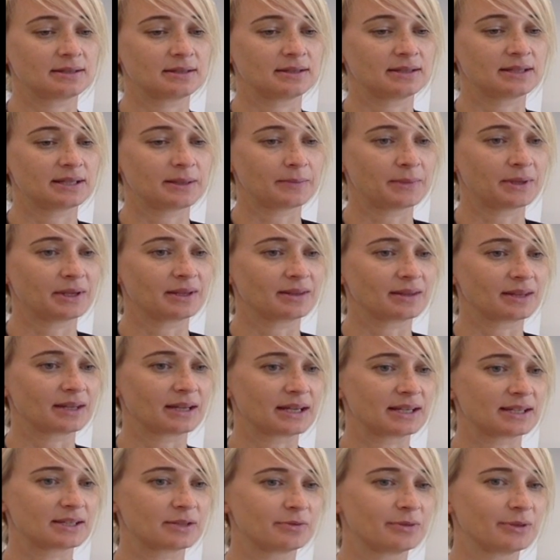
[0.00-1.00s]
something that
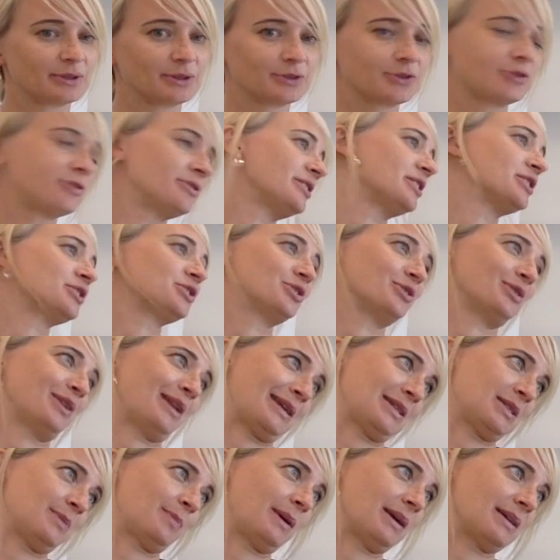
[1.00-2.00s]
is a real traditional
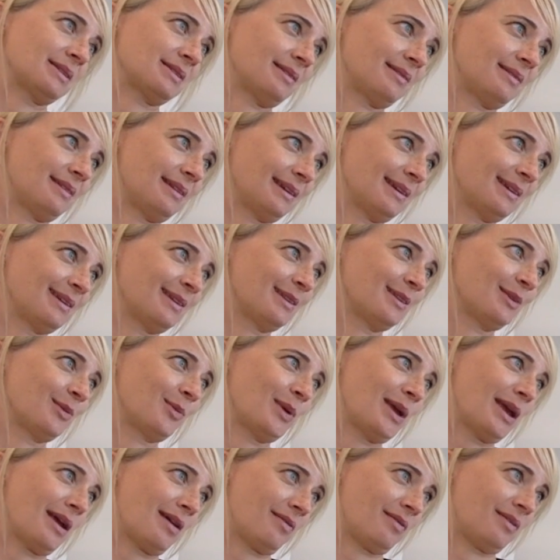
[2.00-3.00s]
aspect, I think, that
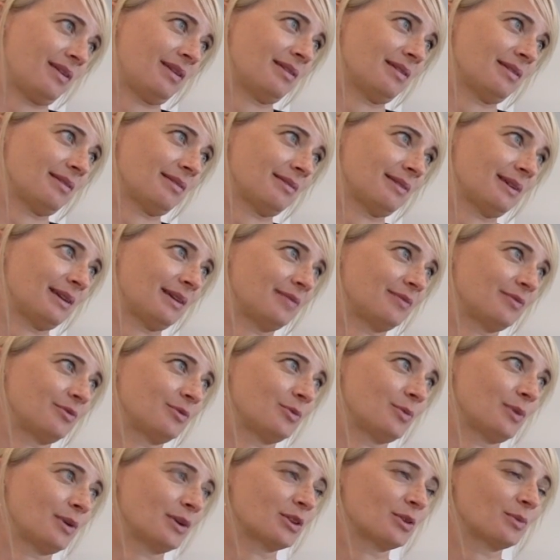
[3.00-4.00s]
we have here. at
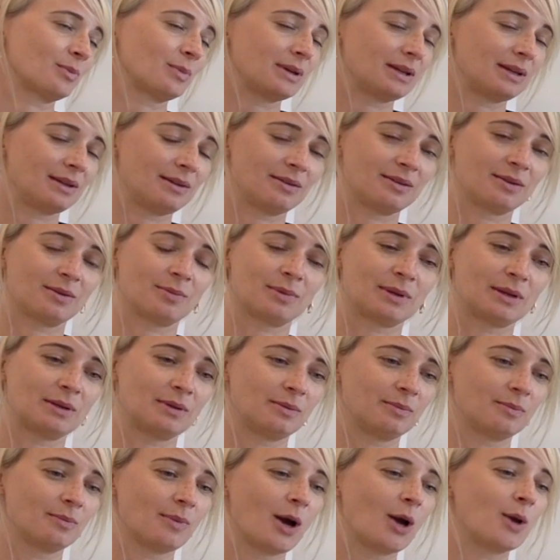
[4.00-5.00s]
Foremarke that
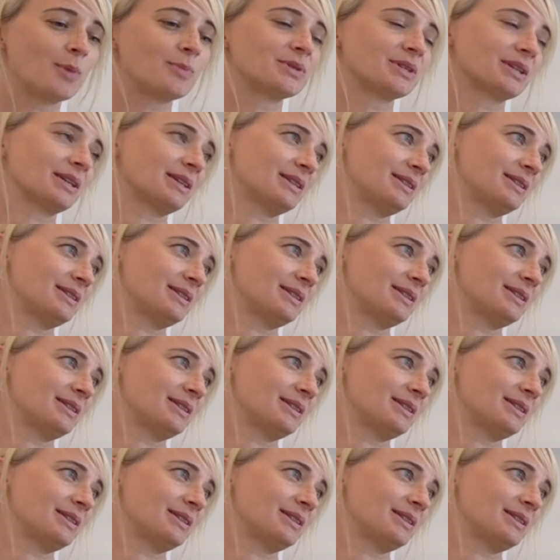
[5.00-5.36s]
we hope to